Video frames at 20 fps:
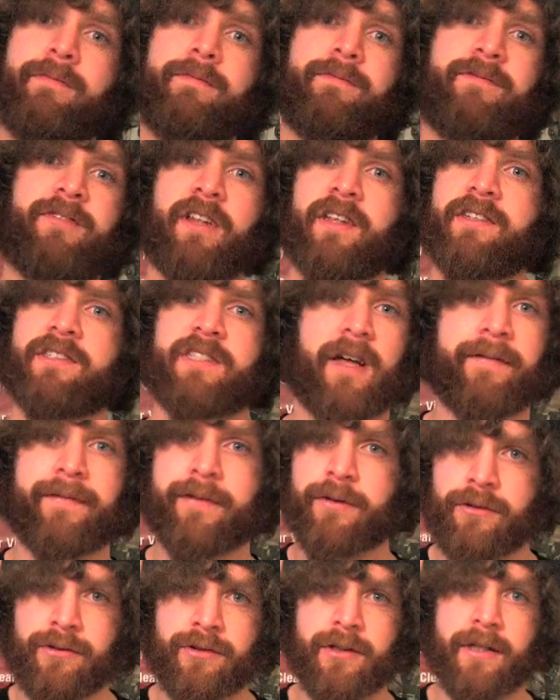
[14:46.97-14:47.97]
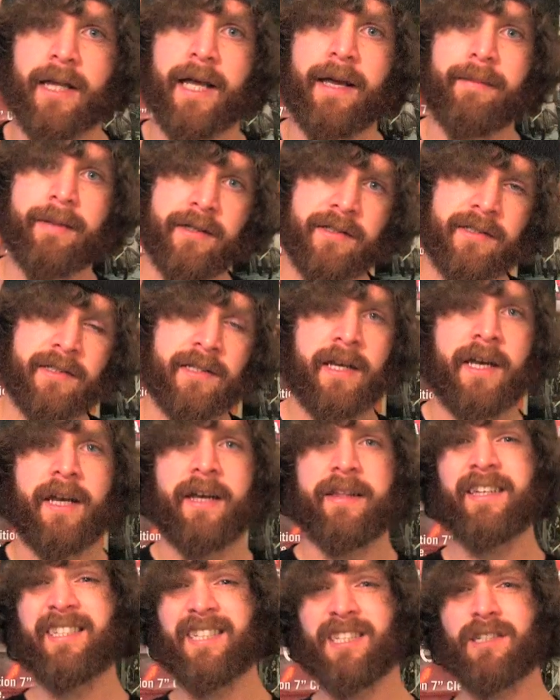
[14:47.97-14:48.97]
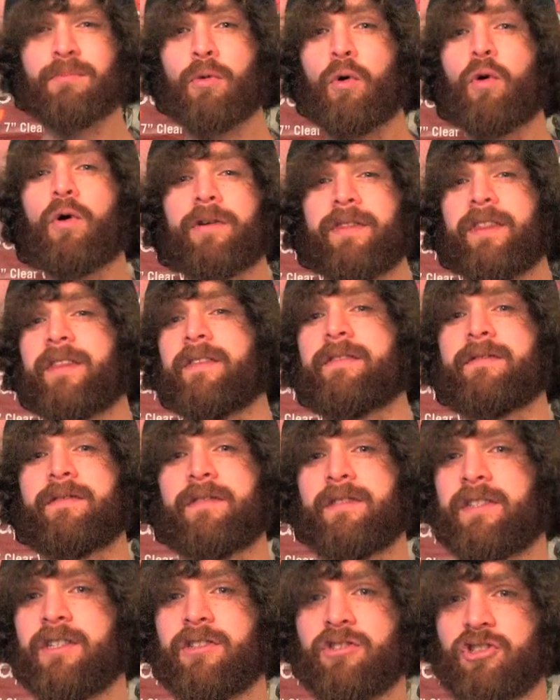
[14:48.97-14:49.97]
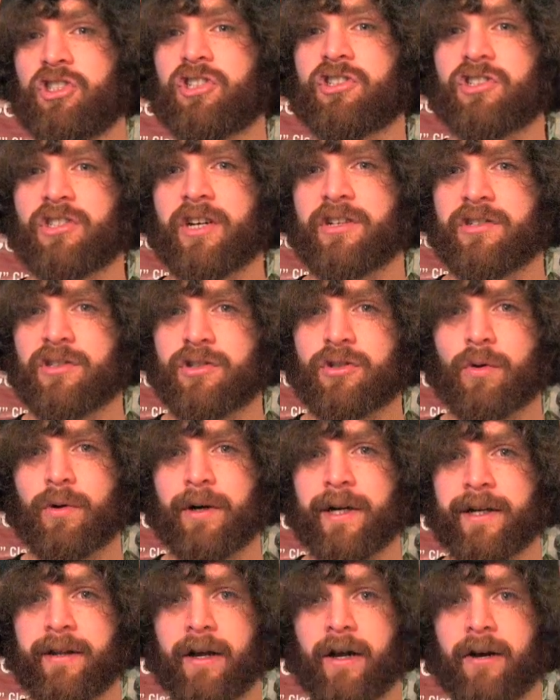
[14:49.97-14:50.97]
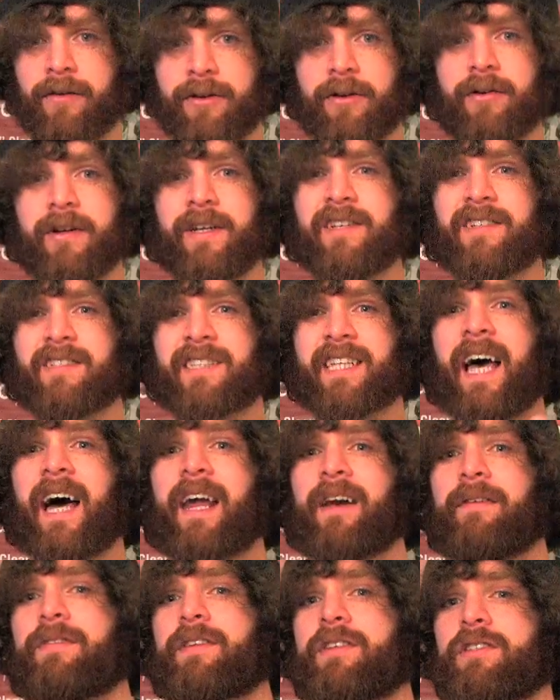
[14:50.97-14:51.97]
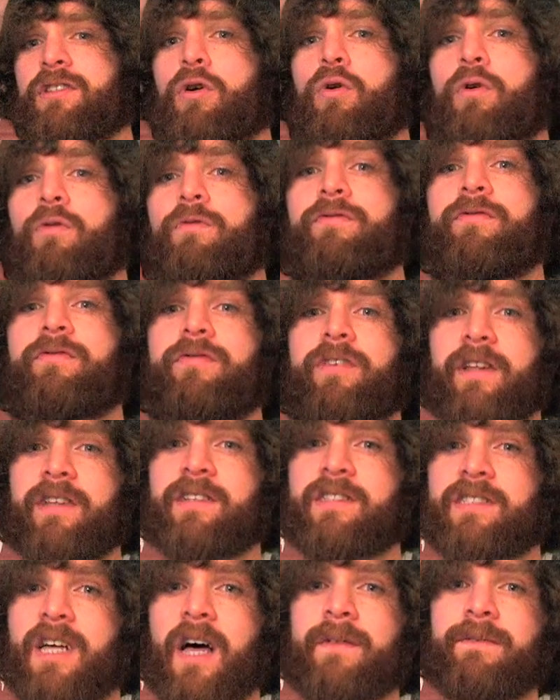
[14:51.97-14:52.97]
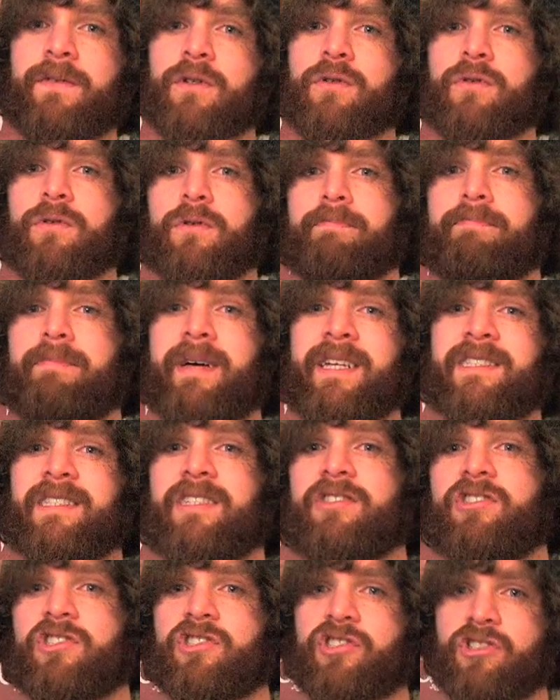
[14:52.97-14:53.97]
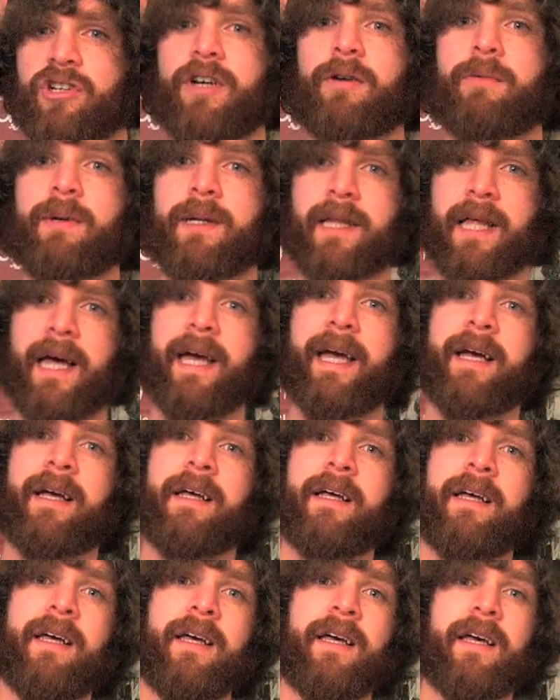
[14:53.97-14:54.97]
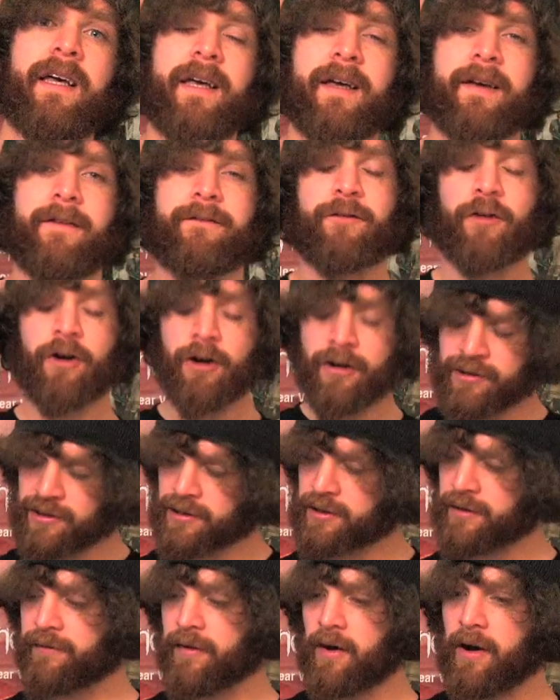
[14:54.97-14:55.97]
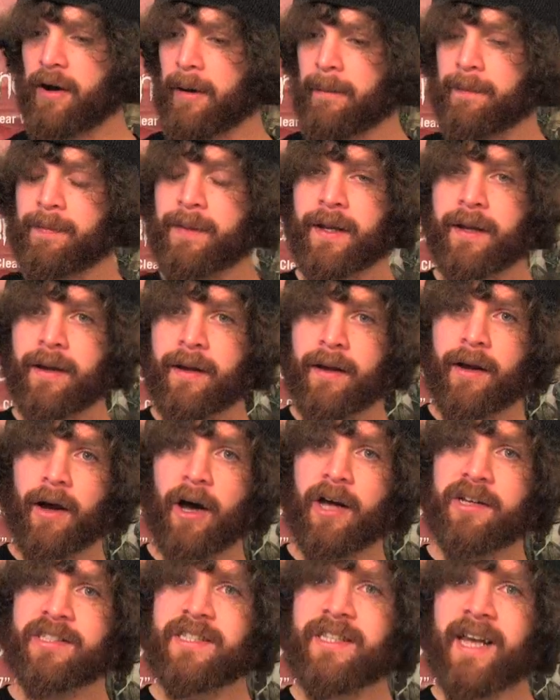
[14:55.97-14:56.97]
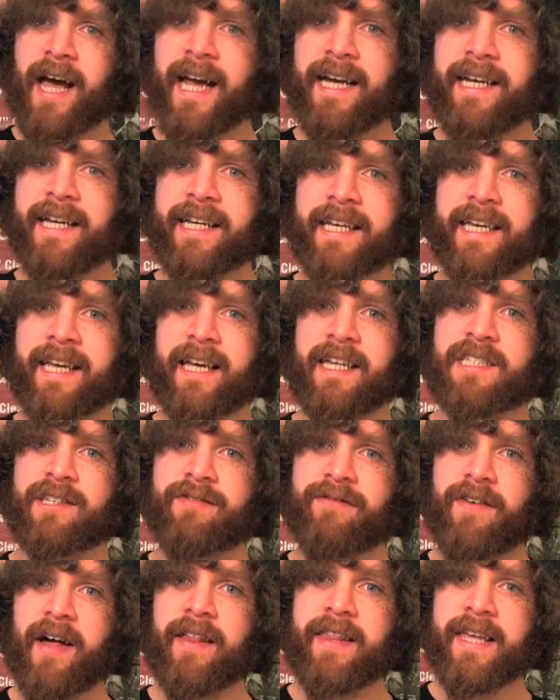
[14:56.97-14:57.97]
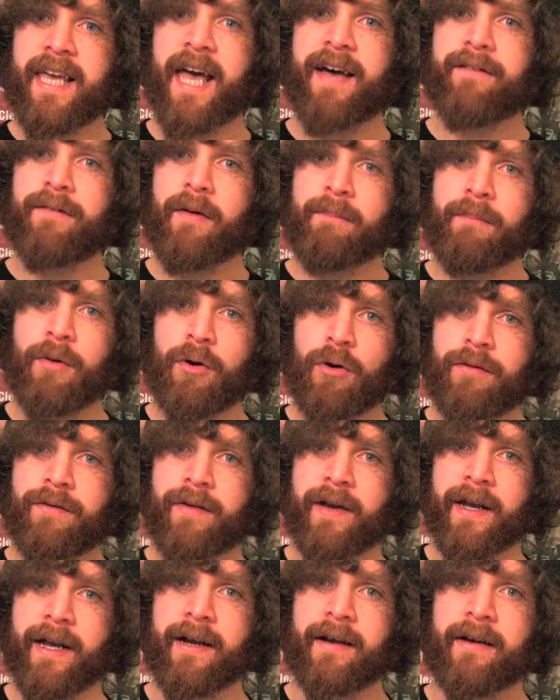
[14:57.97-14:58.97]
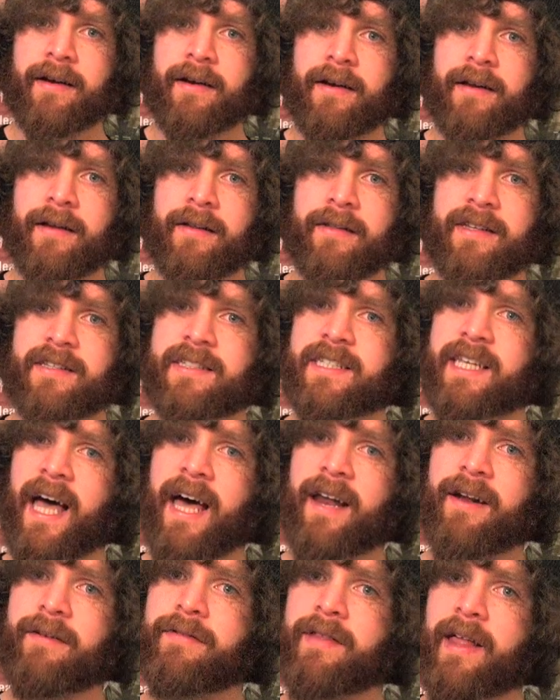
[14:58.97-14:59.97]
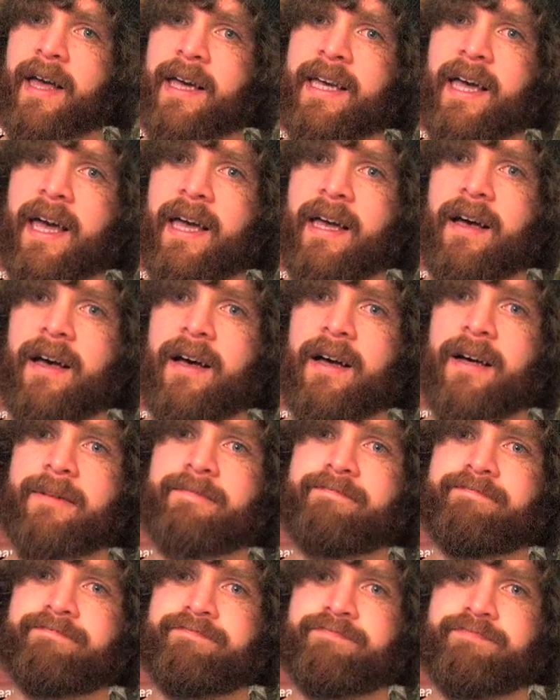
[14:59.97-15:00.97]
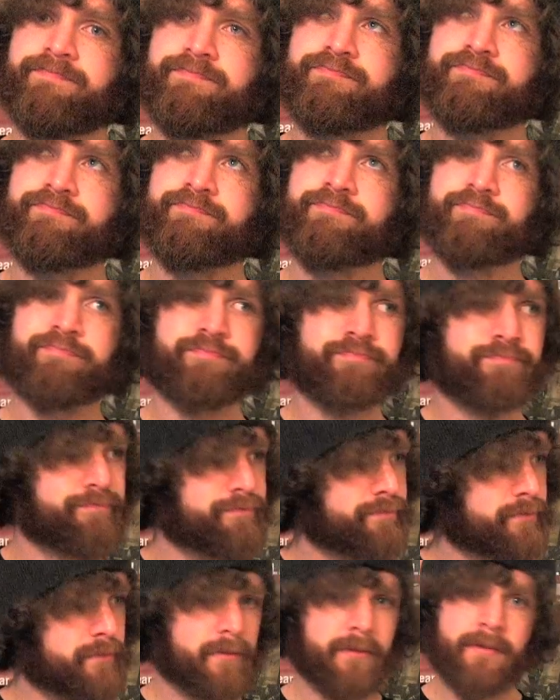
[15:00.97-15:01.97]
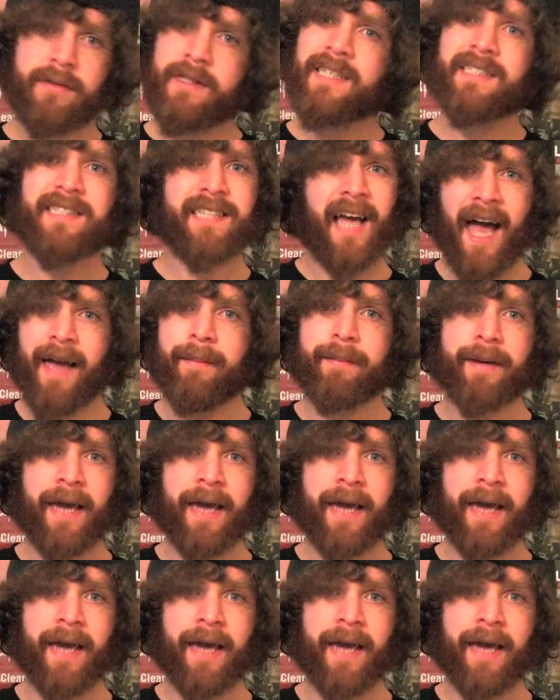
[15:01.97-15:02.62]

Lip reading: philosophical dilemmas. This is more than just a story, though. There is kind of this whole philosophical message it's trying to relay. First of all, us 90 kids finally have a movie. This kind of like a time